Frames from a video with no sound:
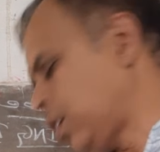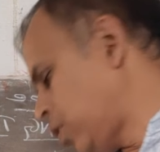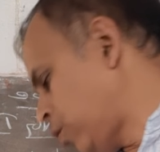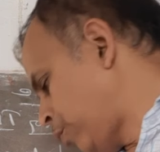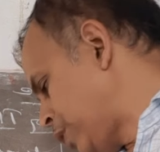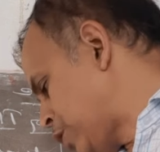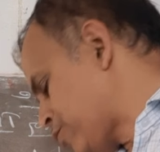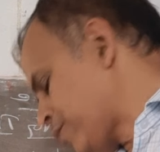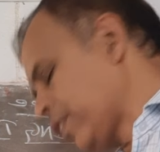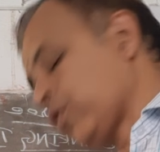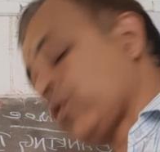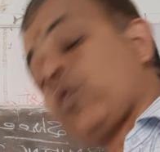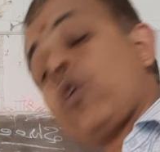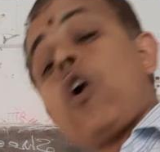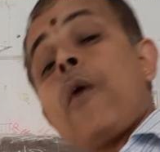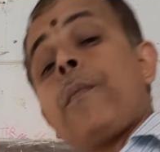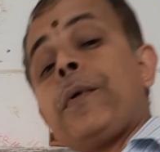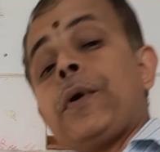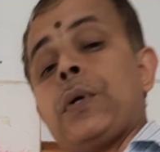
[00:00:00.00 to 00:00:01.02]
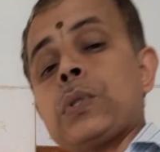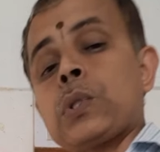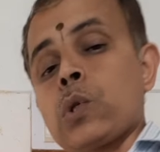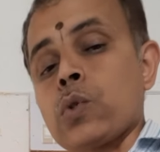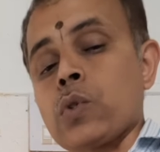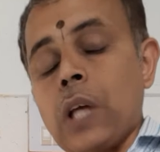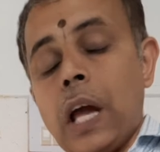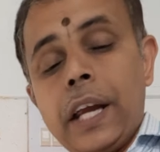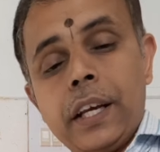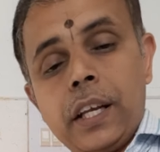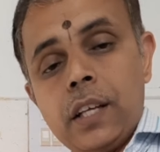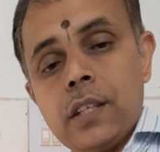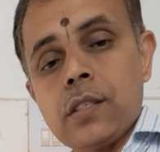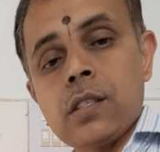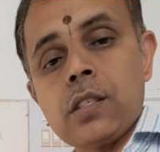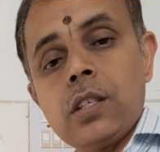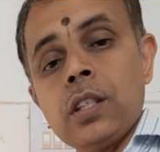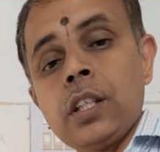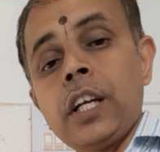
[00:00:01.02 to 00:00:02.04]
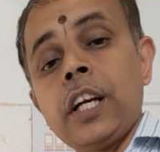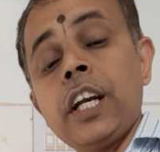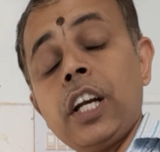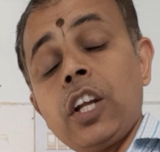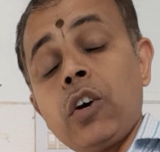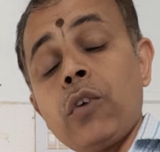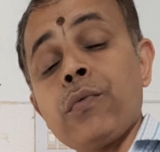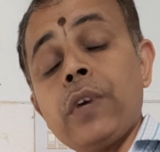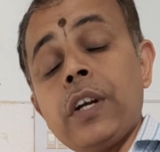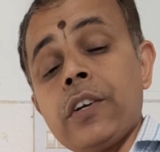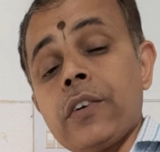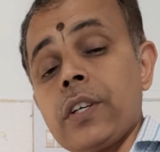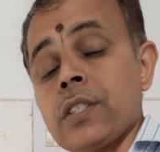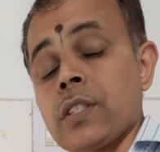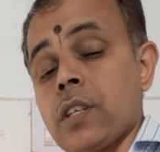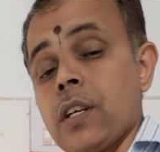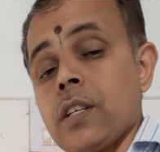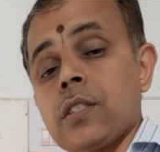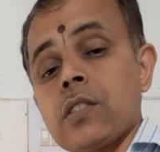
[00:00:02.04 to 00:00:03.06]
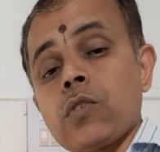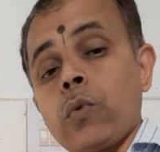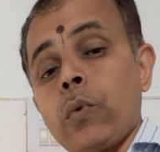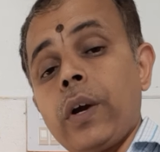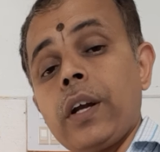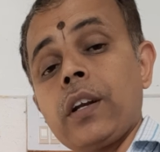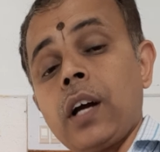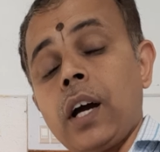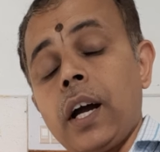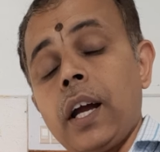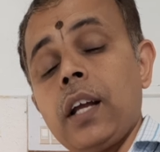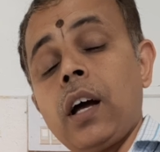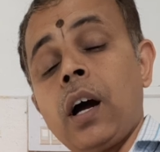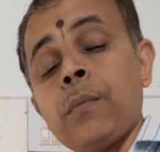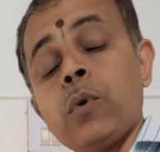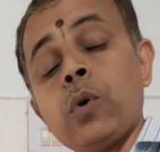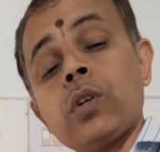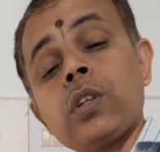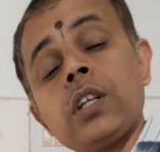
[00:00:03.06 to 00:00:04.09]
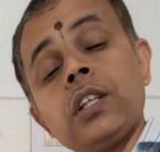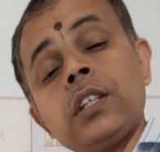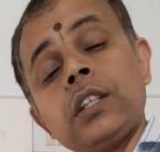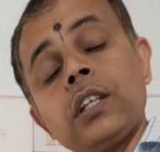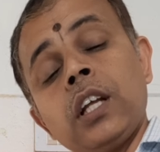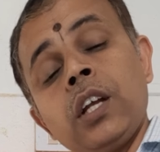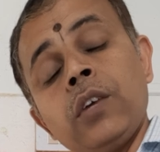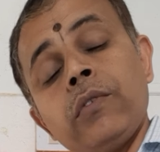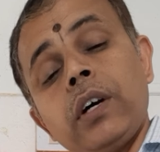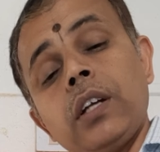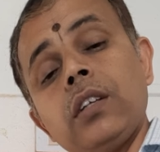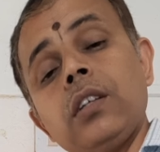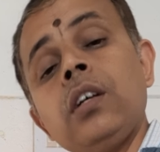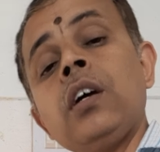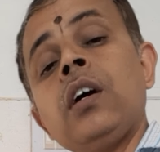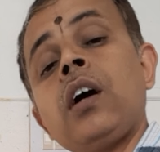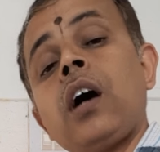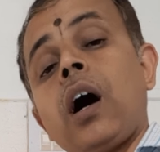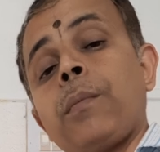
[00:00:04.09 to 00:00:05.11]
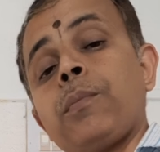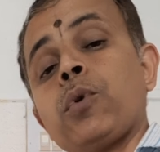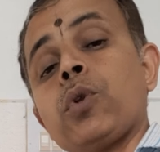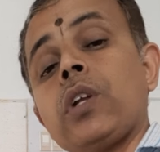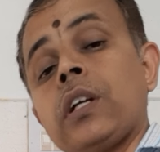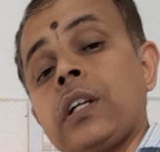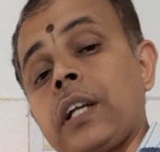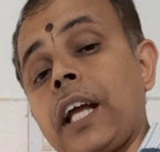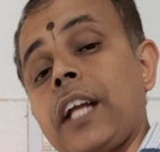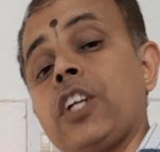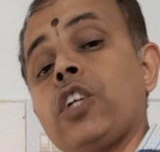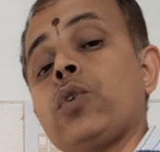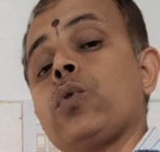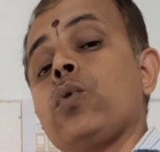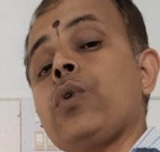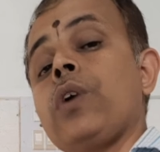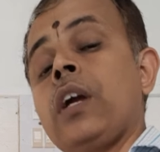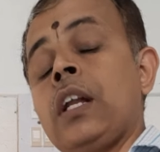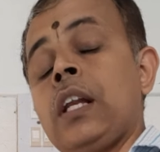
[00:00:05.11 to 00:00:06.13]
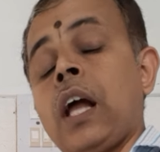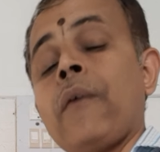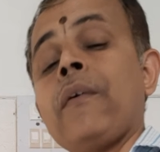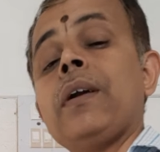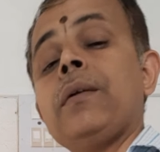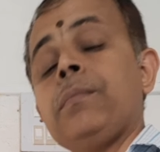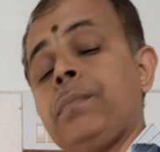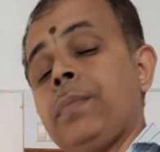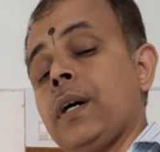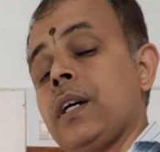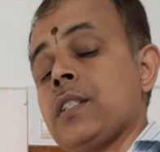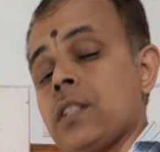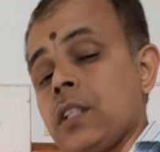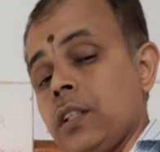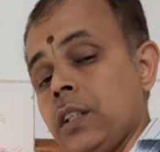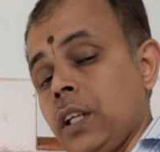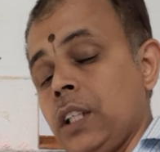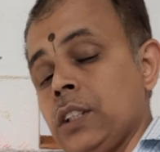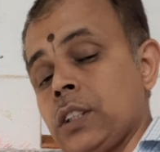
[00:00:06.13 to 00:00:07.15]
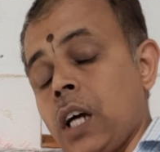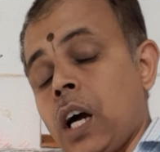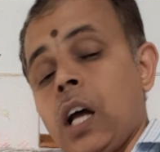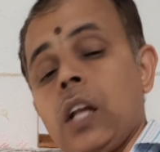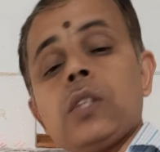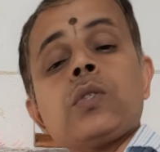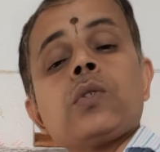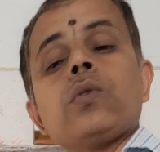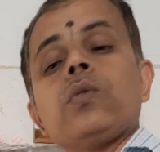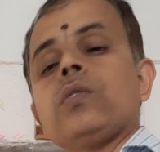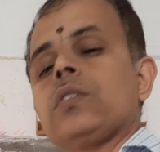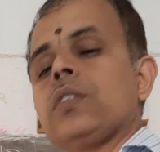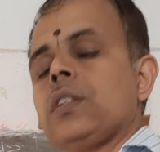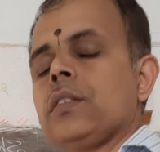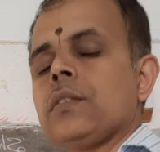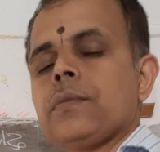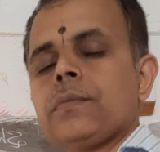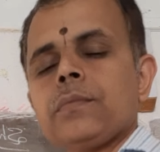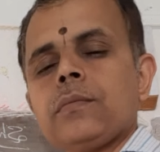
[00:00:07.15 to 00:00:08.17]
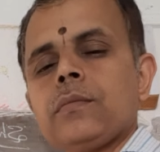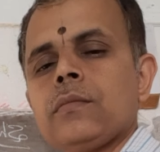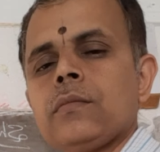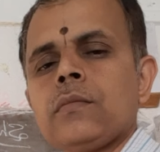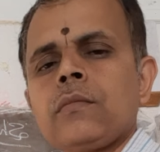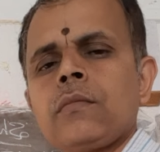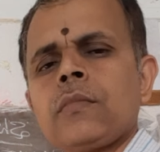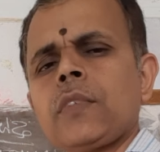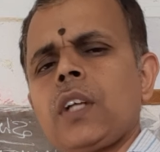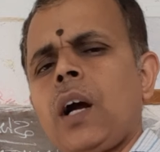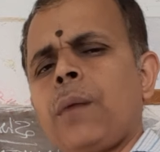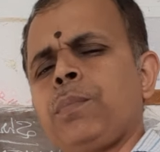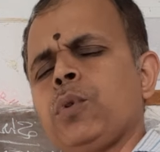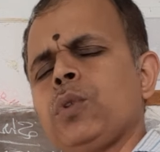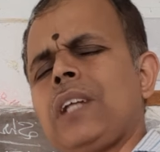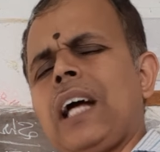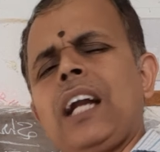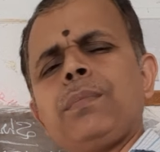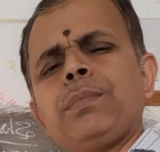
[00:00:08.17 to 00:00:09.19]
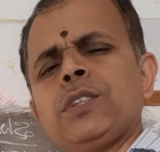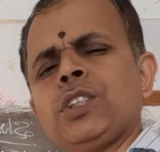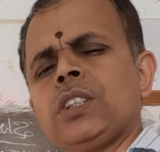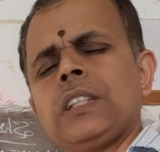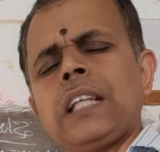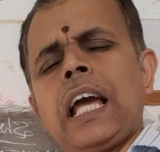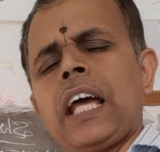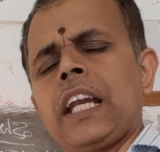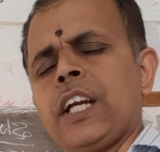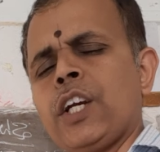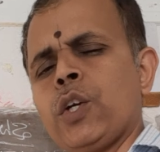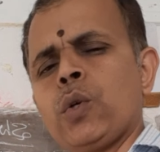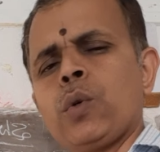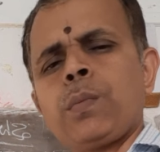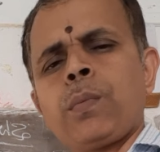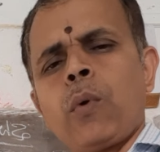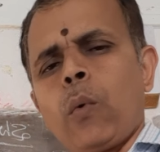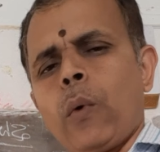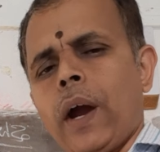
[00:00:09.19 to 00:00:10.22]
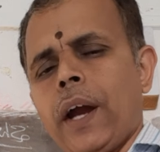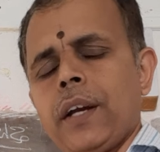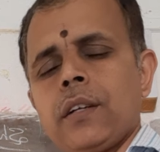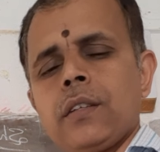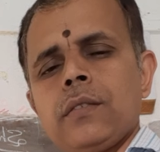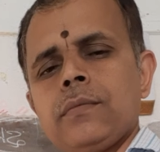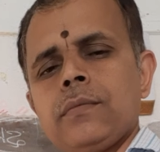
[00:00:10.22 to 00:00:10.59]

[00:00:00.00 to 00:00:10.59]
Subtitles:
which we cooperative societies. The rate of interest is quite high, about the even up to the 10 to 11 percentage also. Up to that much they are ready to provide.